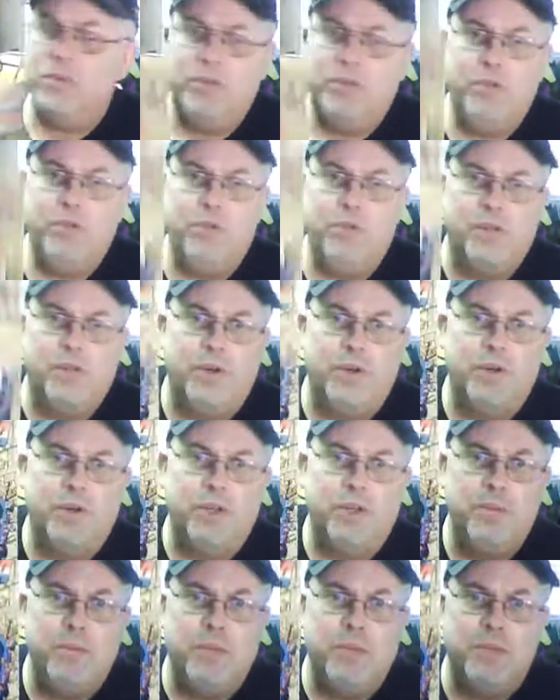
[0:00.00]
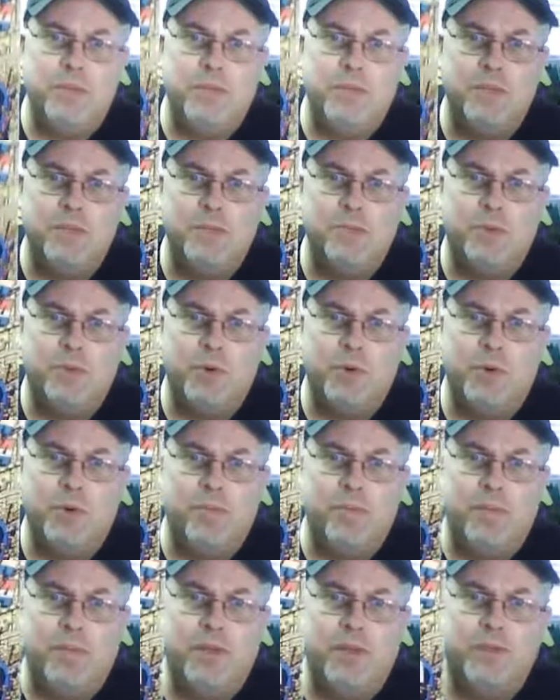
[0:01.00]
230, but it's in pretty
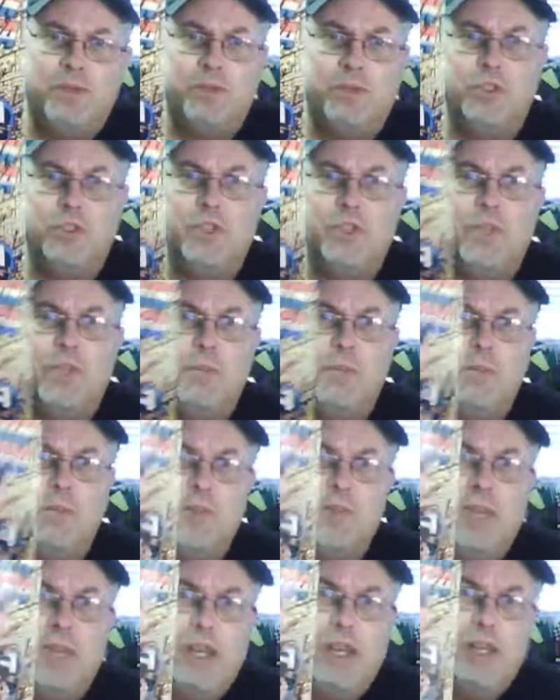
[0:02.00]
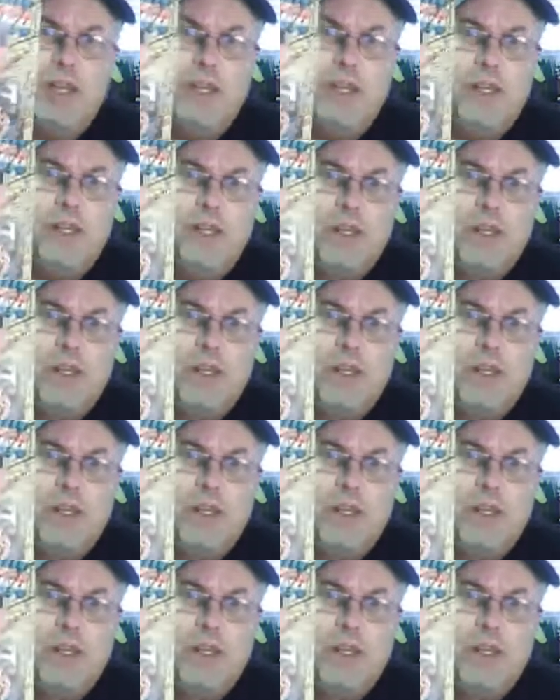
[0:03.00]
pitiful shape. It's got a